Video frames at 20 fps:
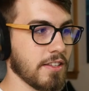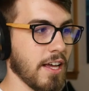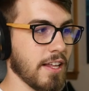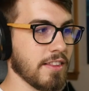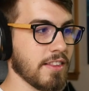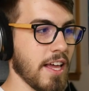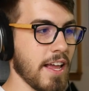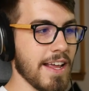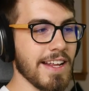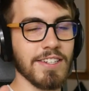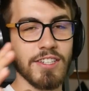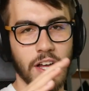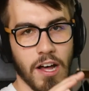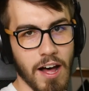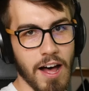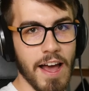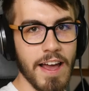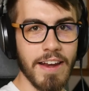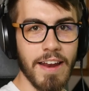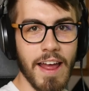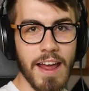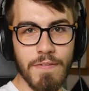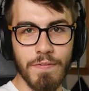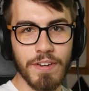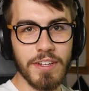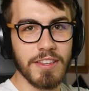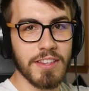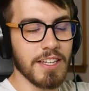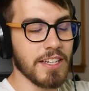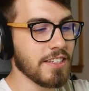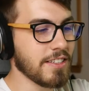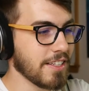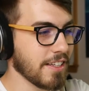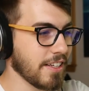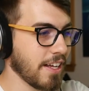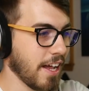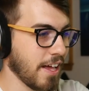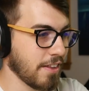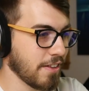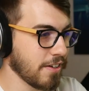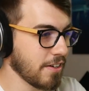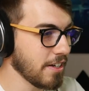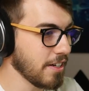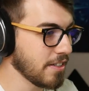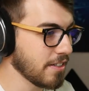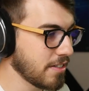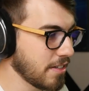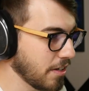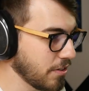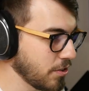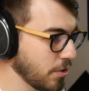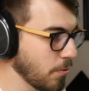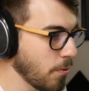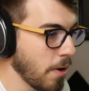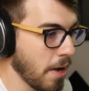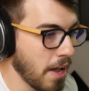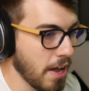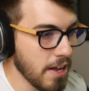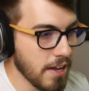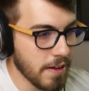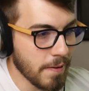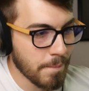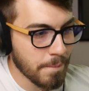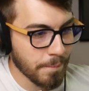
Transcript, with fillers: that they tied everything together in such a way.